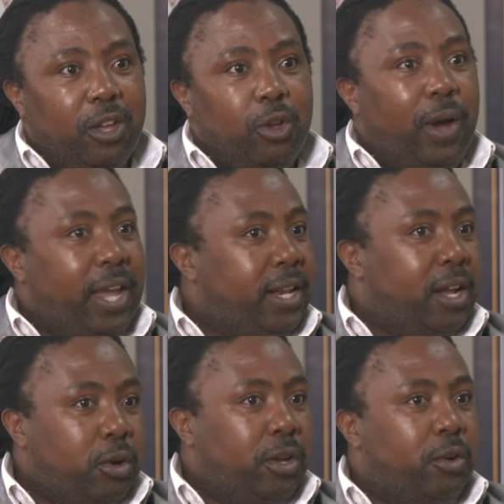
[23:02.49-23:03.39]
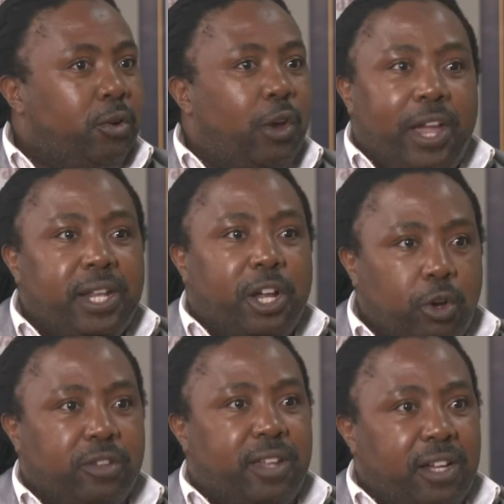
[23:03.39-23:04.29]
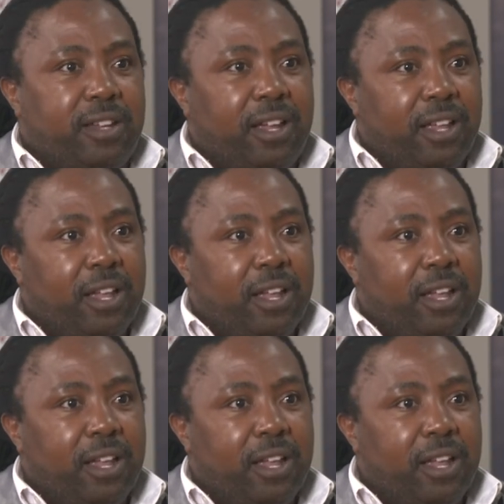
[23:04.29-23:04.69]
you are in a wrong sector.